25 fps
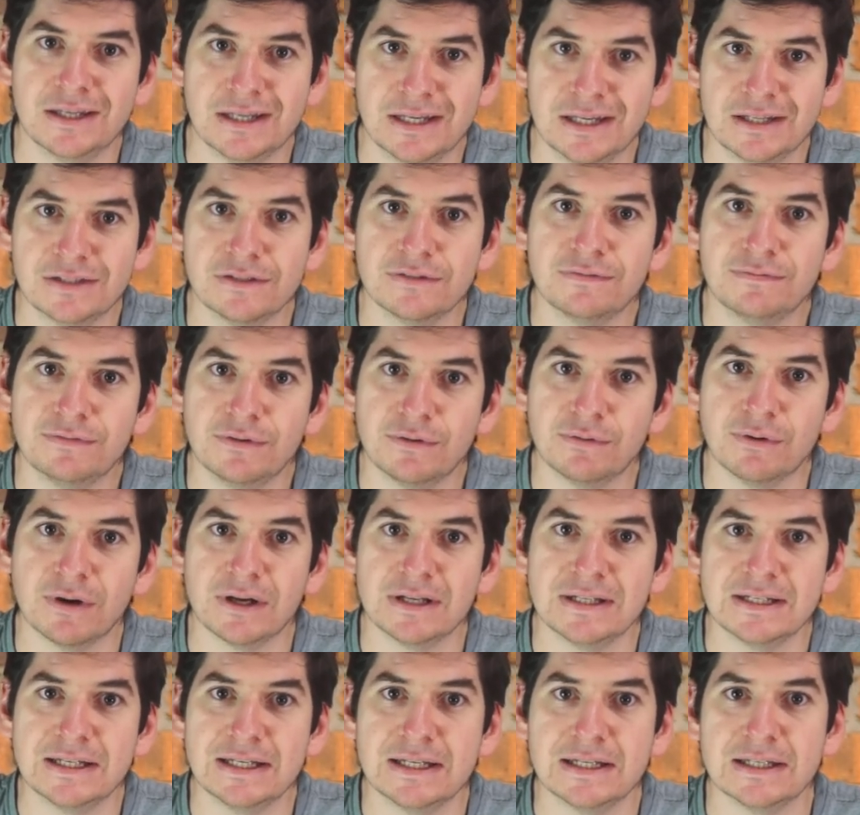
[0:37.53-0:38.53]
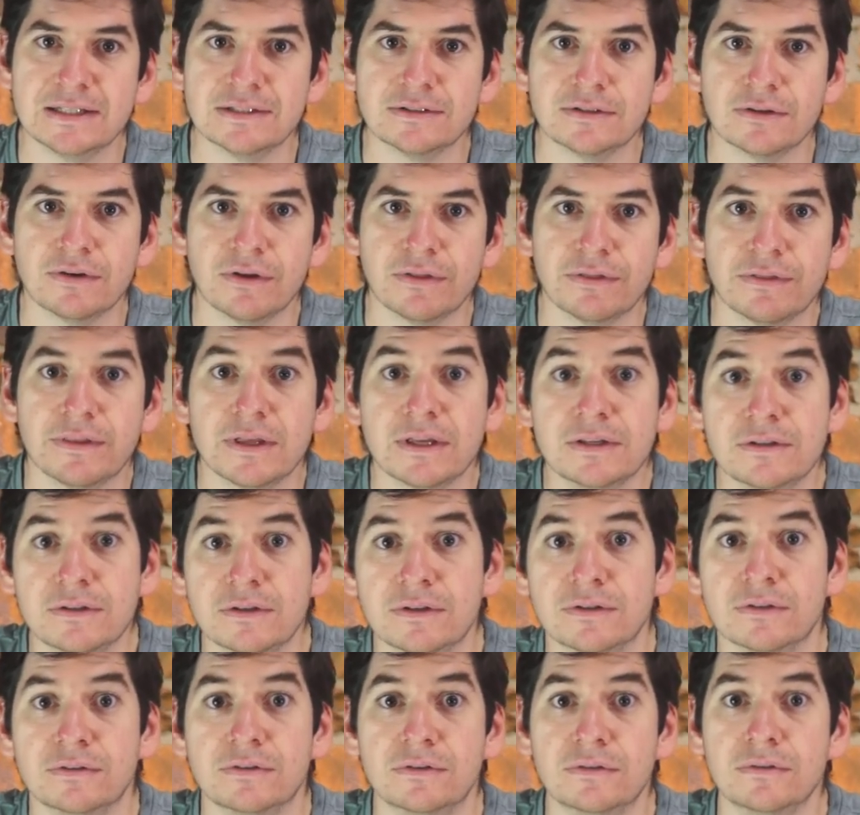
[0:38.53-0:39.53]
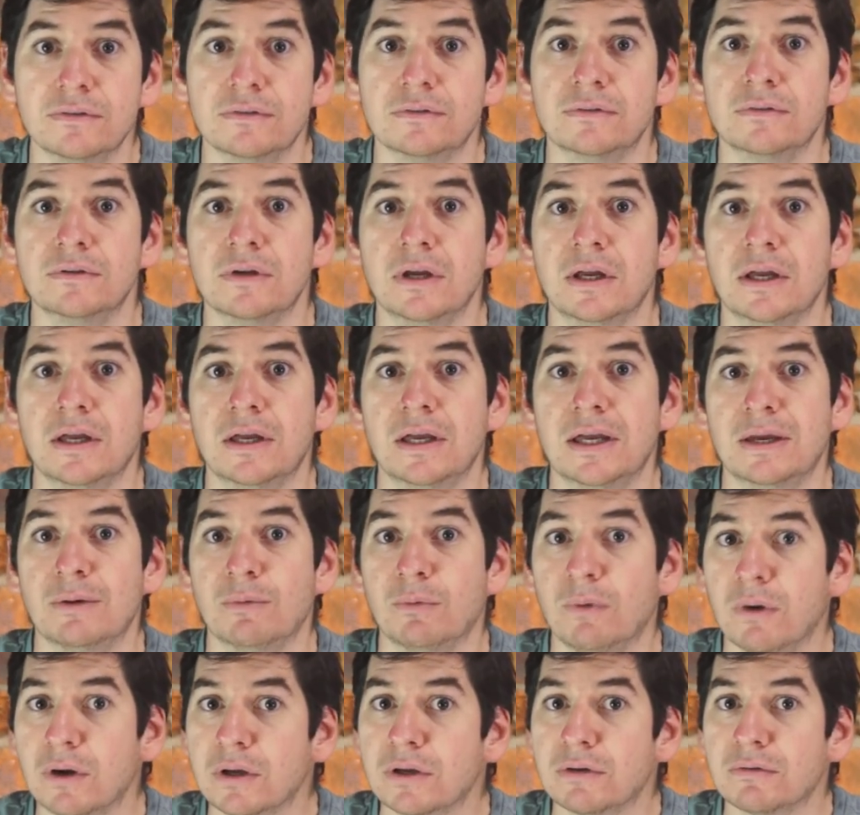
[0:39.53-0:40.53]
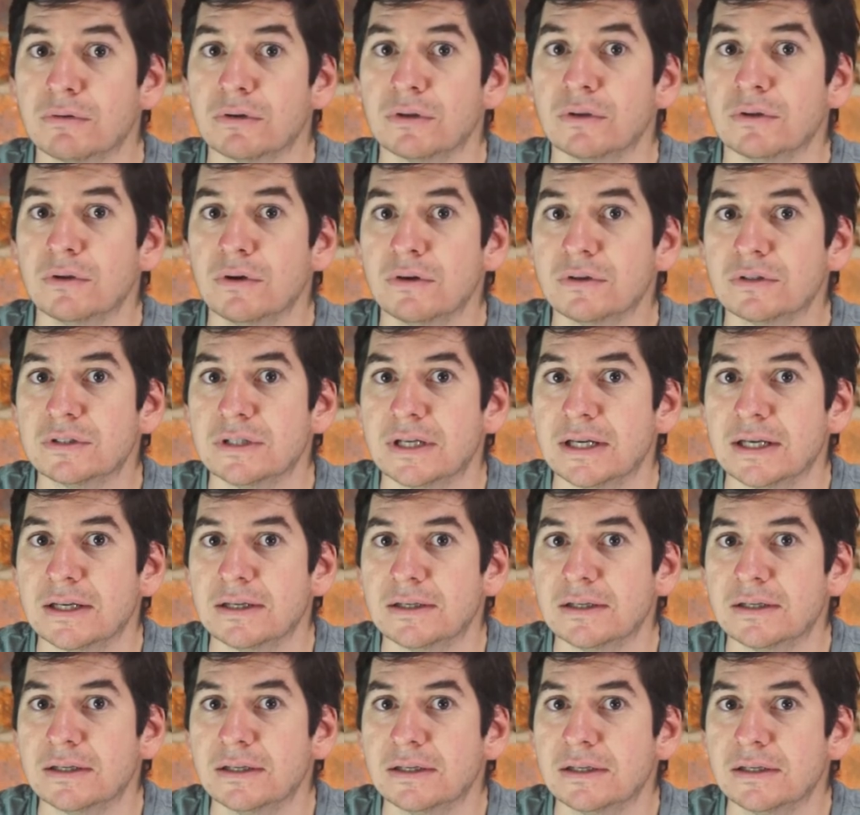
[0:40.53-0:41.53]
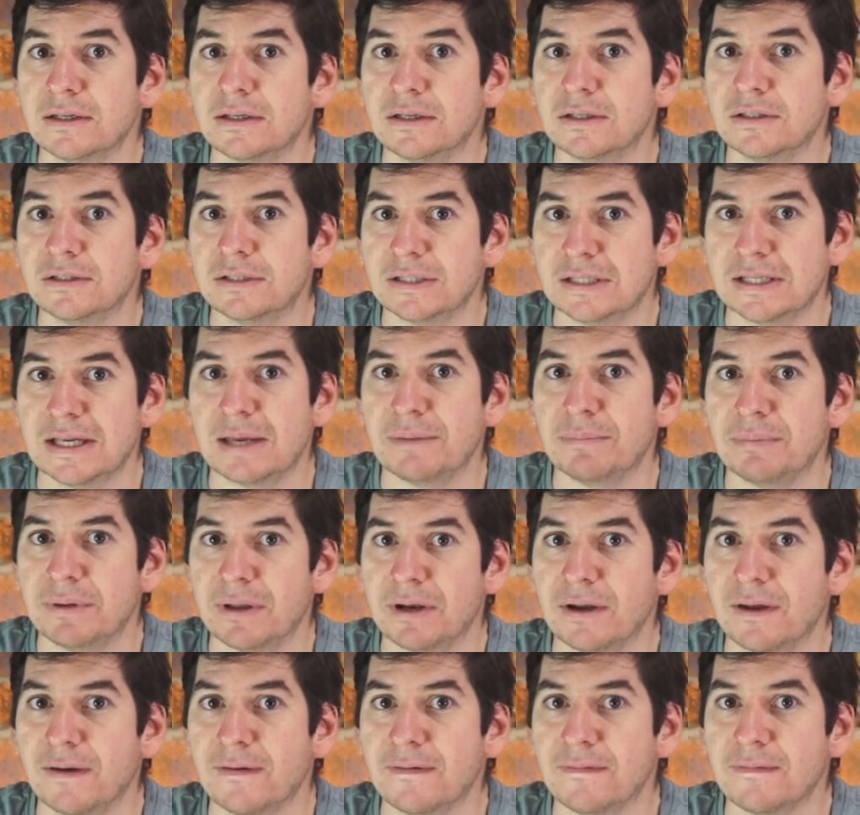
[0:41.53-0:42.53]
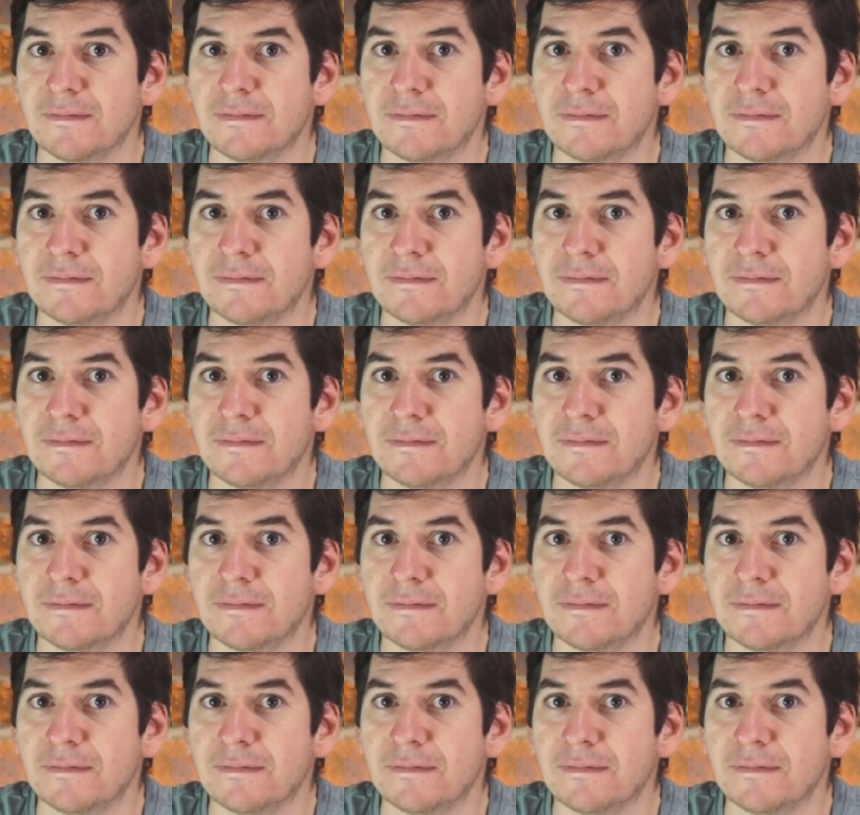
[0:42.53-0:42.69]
Here's a few ideas on things you could do while you're in lockdown to get better.